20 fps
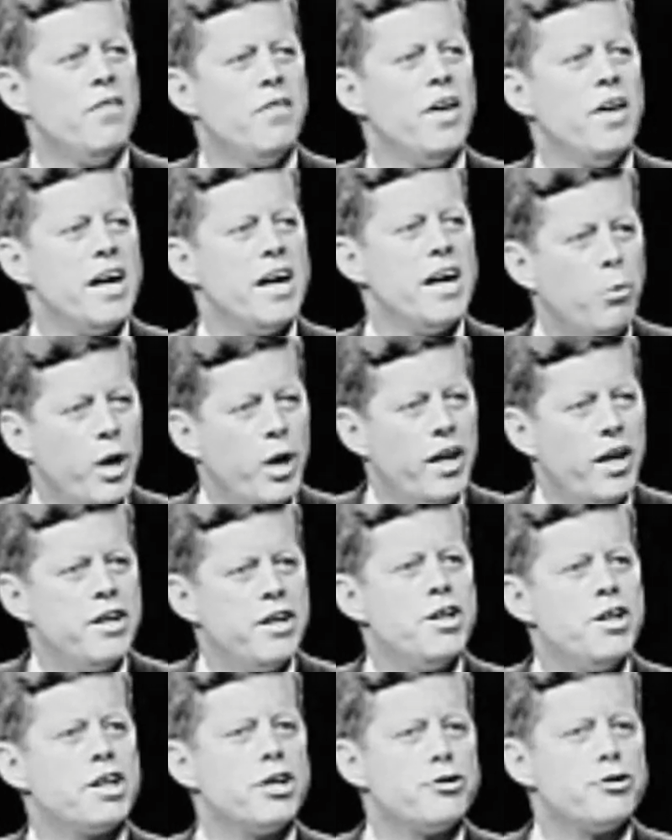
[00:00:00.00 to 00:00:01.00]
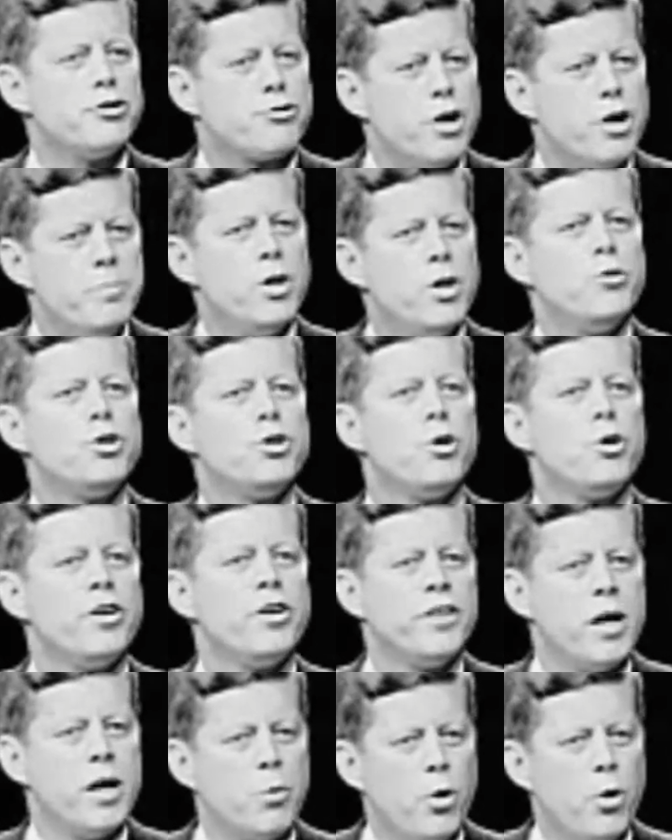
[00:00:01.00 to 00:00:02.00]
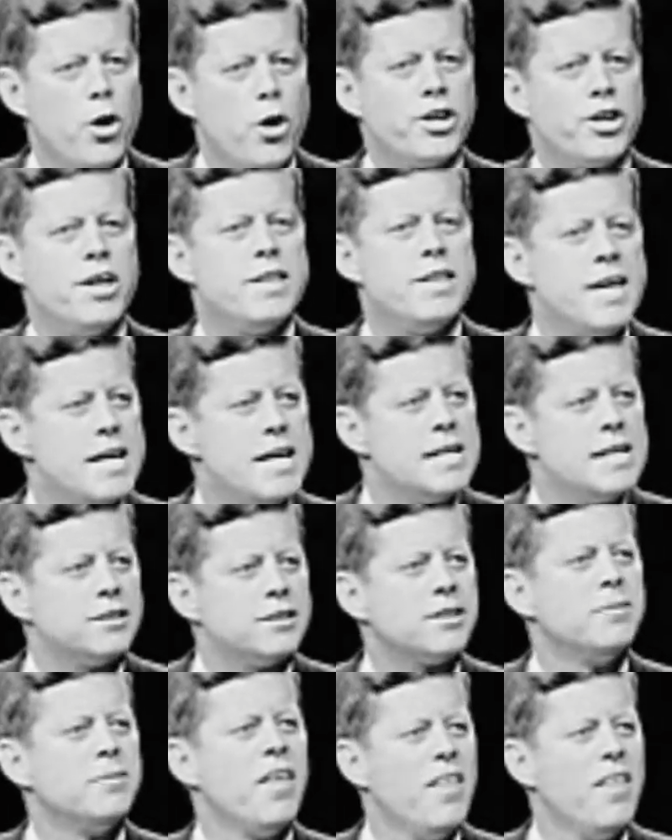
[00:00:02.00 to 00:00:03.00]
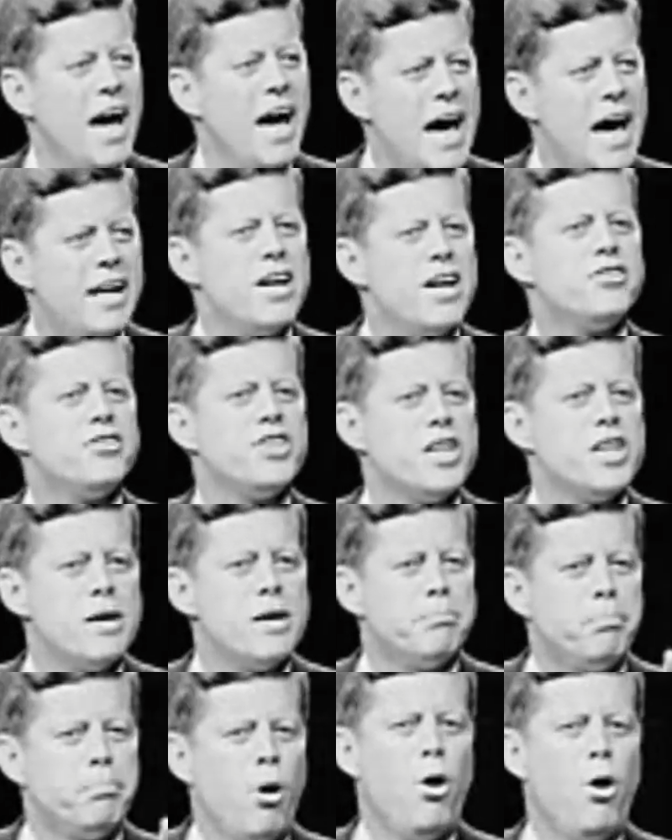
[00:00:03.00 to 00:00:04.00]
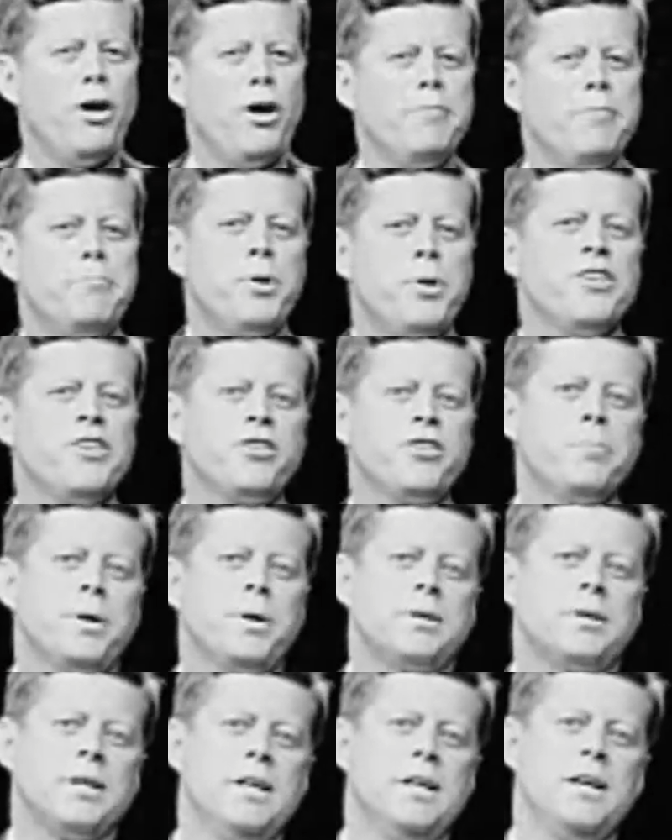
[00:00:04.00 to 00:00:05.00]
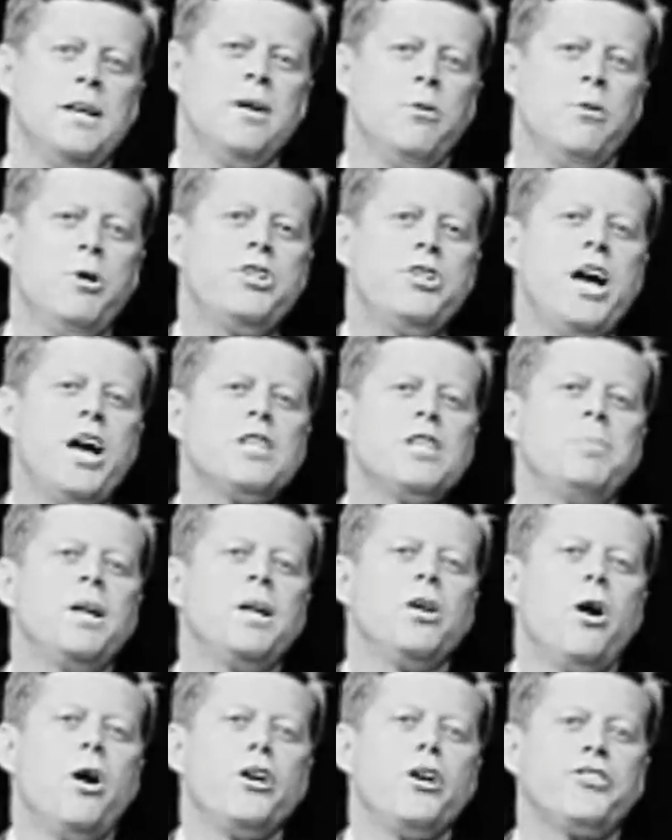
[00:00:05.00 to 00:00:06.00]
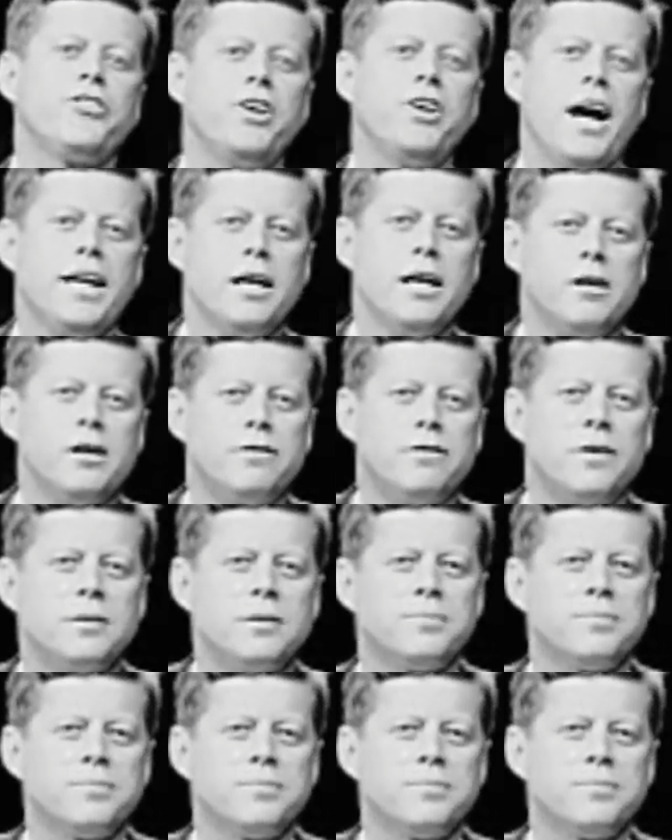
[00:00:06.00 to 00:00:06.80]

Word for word: They are willing to contribute during their working years. That is the important principle, which has been lost sight of.